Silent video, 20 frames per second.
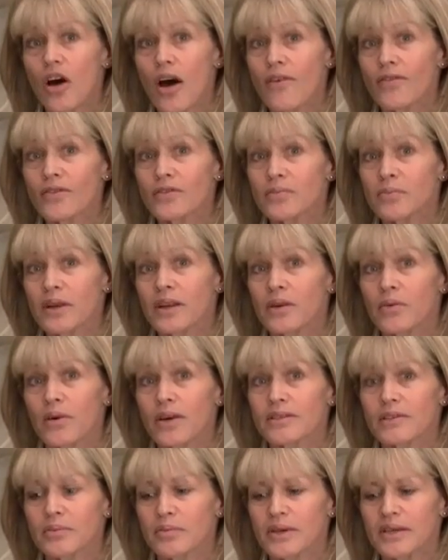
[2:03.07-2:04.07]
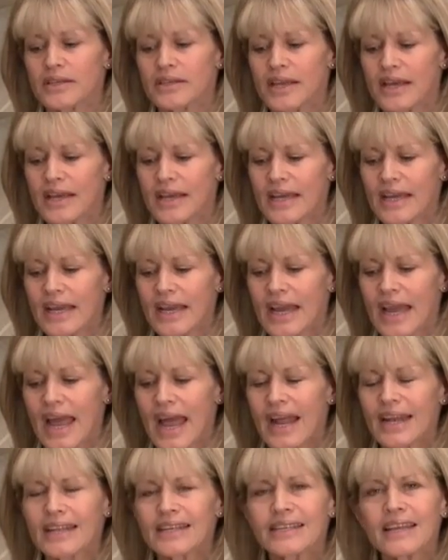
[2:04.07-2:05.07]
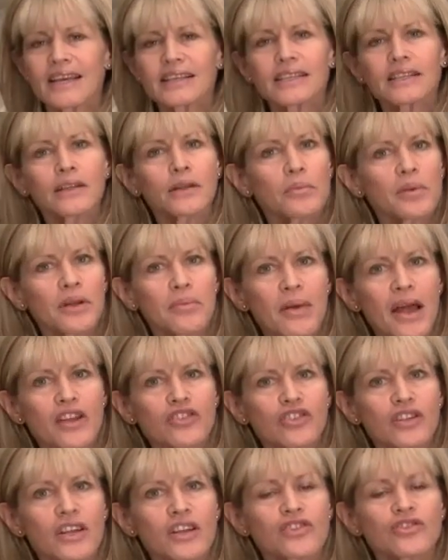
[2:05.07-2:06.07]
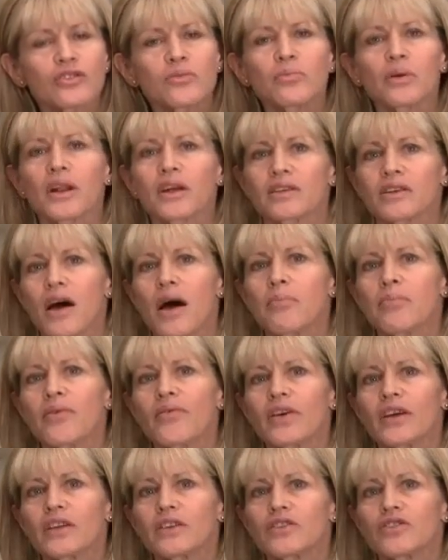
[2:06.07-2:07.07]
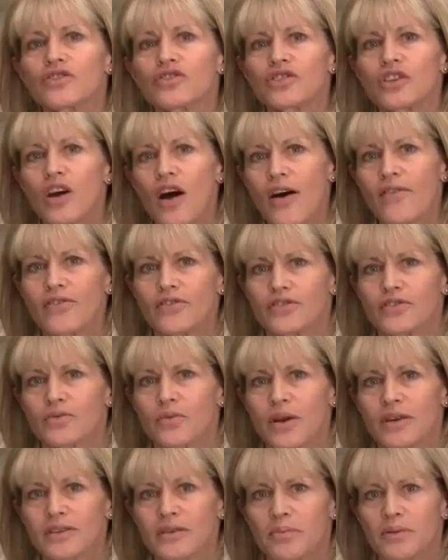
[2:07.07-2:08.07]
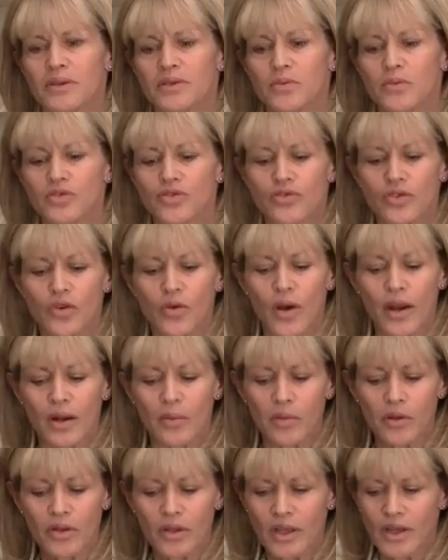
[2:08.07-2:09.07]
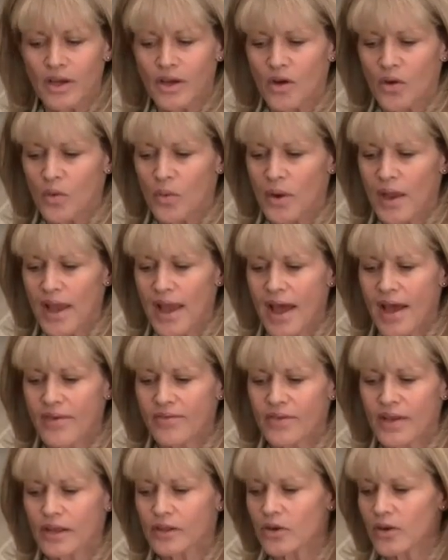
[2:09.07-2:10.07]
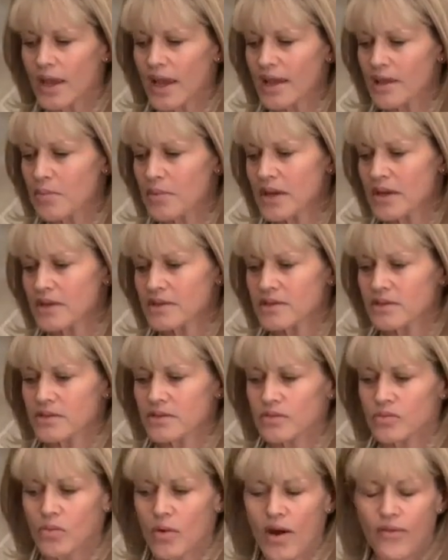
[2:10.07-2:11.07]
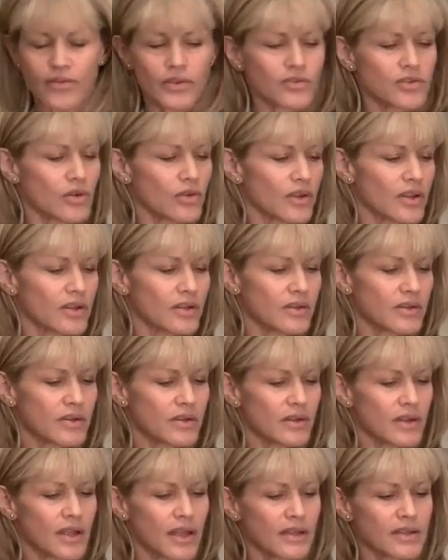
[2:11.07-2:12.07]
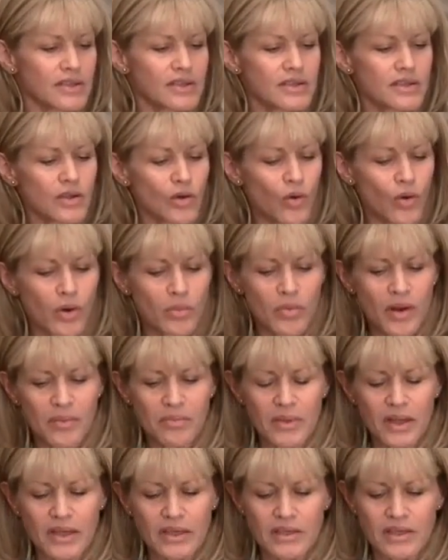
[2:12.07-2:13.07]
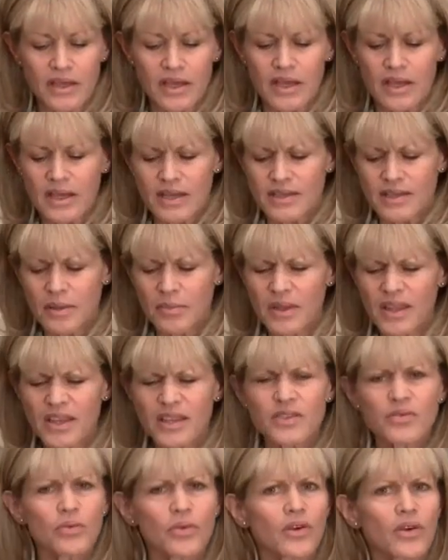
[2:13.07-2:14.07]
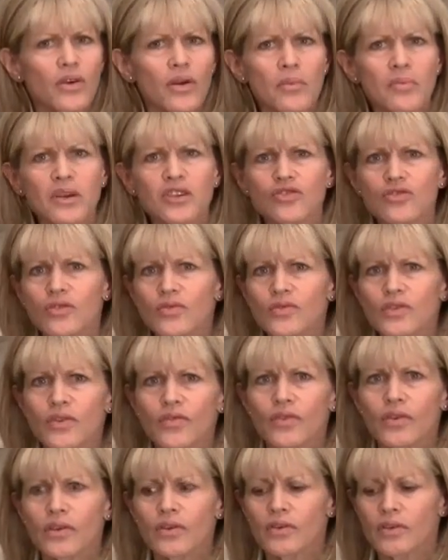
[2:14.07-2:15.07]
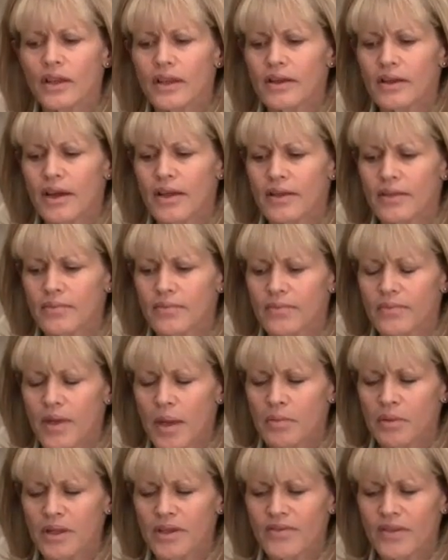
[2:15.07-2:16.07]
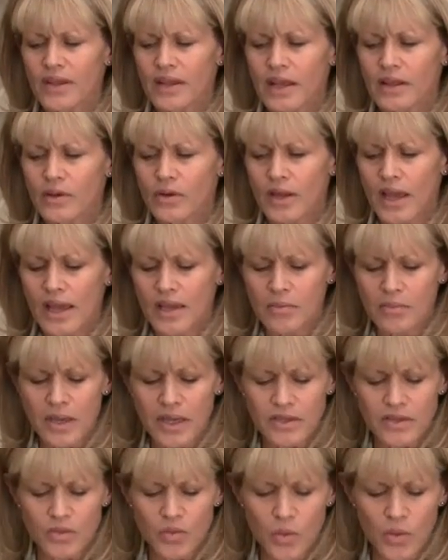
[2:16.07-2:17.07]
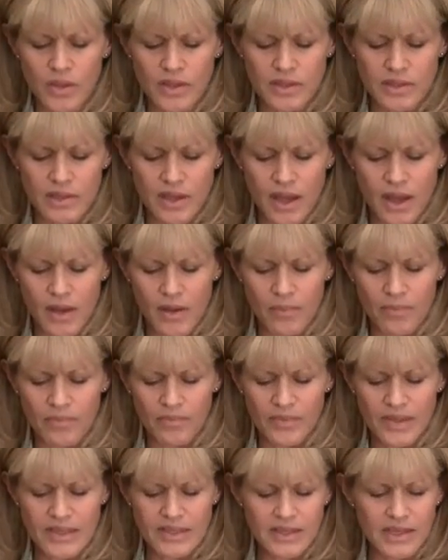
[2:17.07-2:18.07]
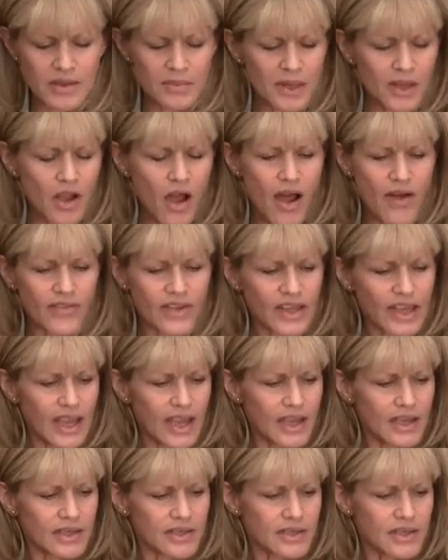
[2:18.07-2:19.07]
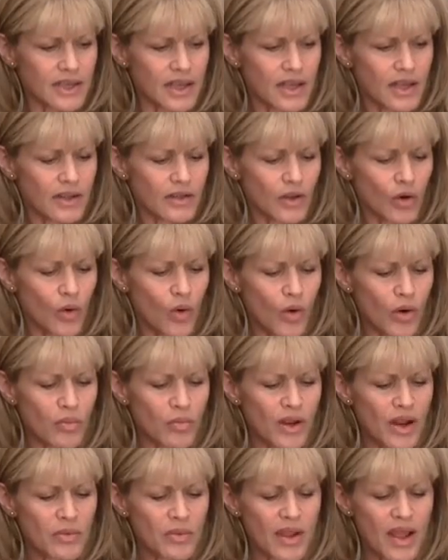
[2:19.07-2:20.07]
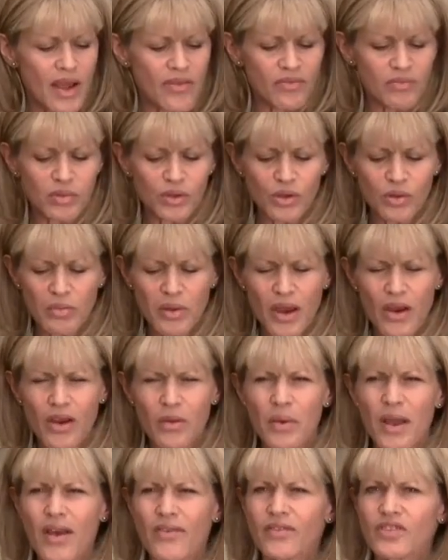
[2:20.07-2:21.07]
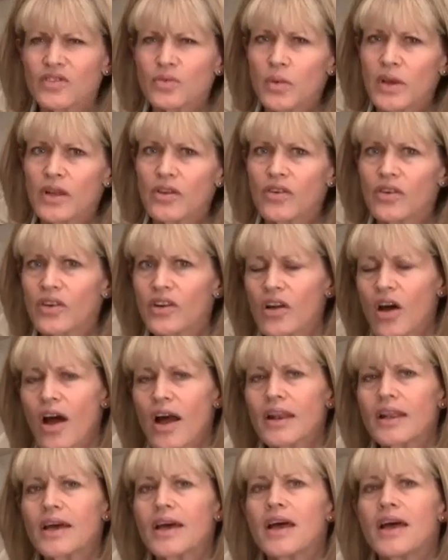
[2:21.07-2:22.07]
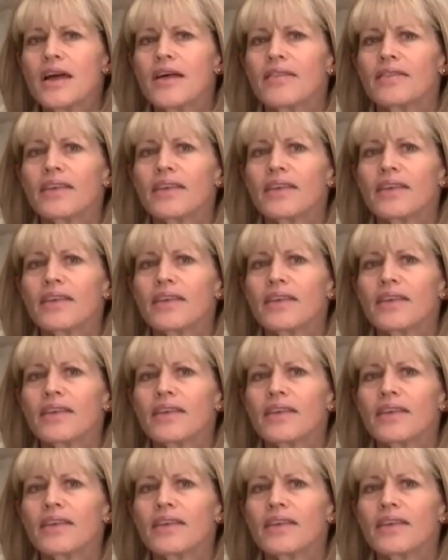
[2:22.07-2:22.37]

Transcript: and she offers many recipes. And it takes a little bit of imagination, but on top of it, she offers the recipes, which are incredible. We have yellow cake mix, waffle donut and this is the cornbread mix. Some of these were a mixture of different, like I, I believe the yellow cake mix was um, the cinnamon coffee cakes, the cornbread, we have blueberry, we have sweeter and not.